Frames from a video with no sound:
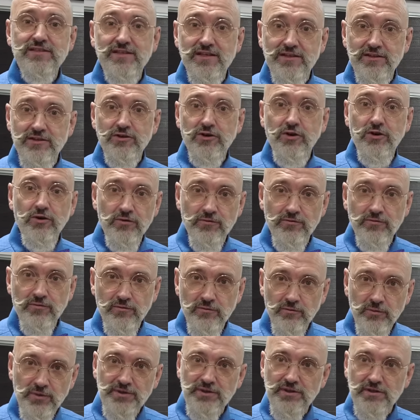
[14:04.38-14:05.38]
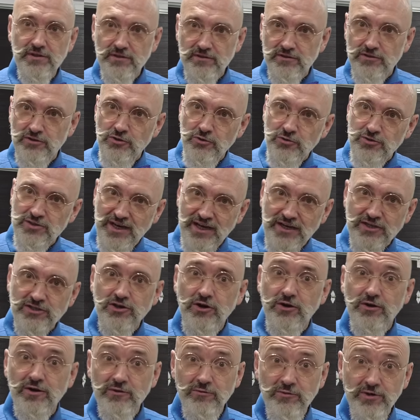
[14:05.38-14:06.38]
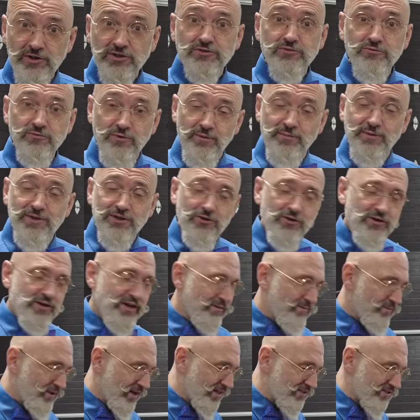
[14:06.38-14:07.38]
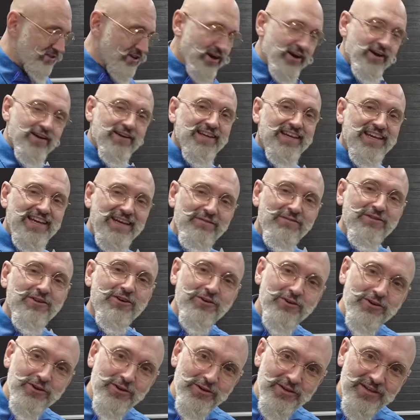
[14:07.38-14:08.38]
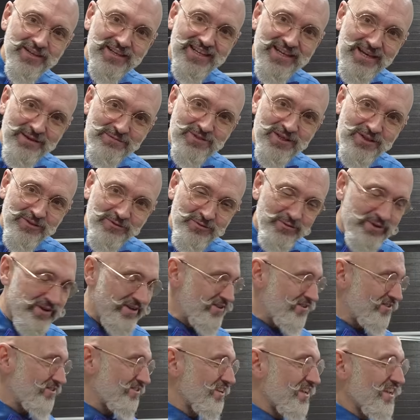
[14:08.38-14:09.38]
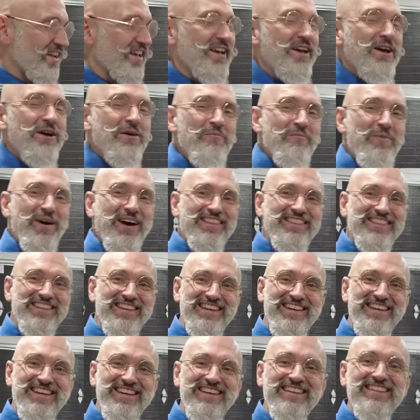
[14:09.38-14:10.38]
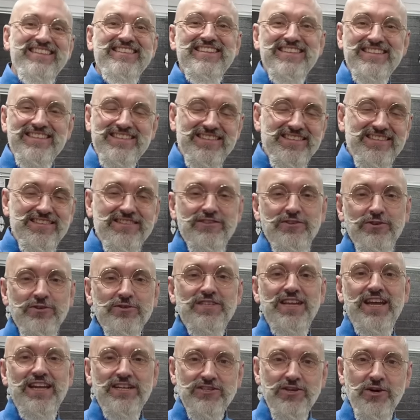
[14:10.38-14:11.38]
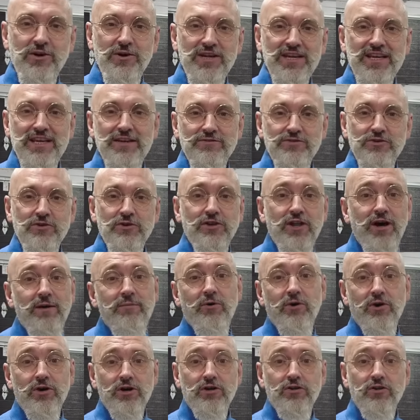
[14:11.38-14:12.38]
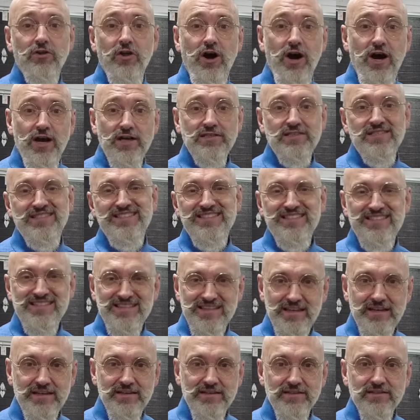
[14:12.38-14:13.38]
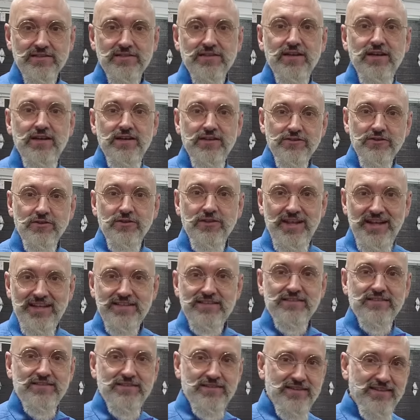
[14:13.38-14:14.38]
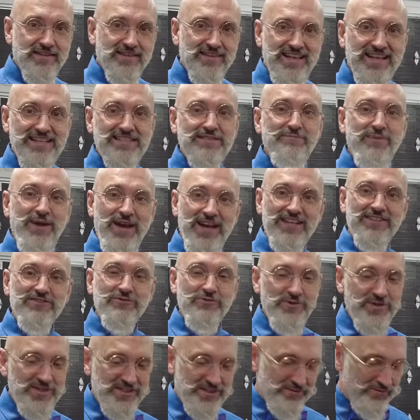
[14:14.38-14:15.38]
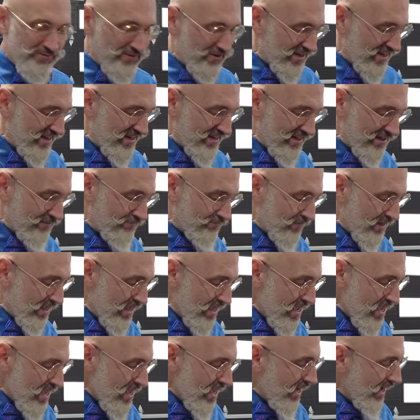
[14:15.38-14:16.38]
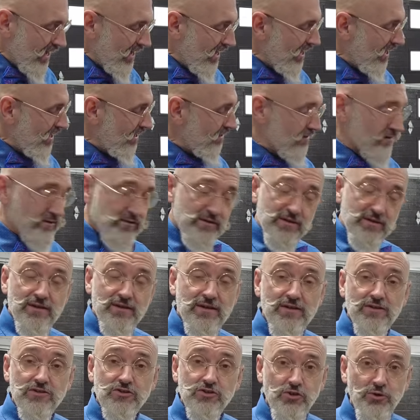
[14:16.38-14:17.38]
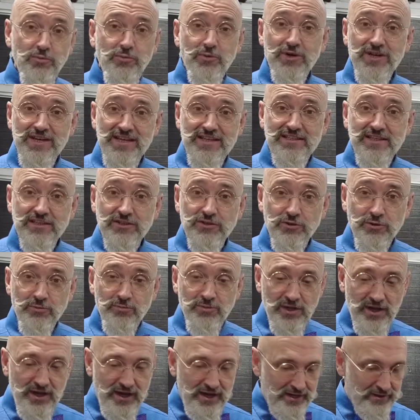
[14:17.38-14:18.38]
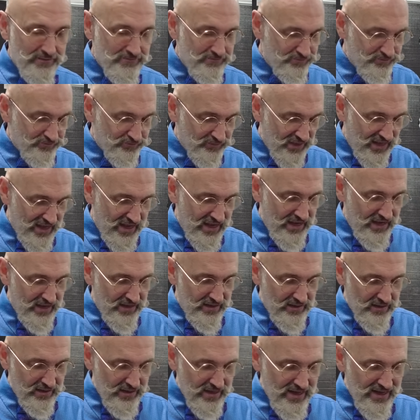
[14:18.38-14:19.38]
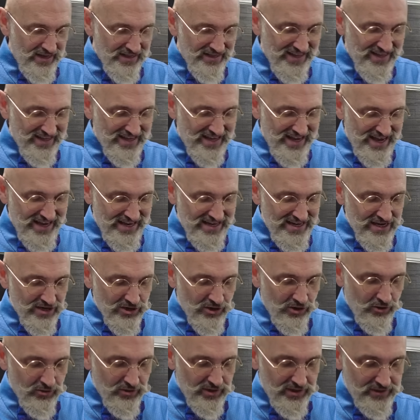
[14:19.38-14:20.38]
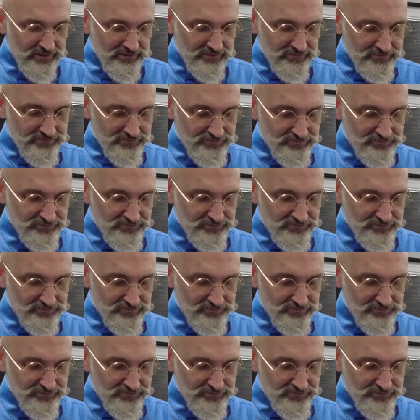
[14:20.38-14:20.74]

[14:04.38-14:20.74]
then you go with the two-stage coating, which we'll be doing on Pan's car, even though he only keeps it 3 years. But the two-stage coating gives you a lot more gloss and slickness, so that's Pan's reason for getting it. Super easy to apply, and like any coating,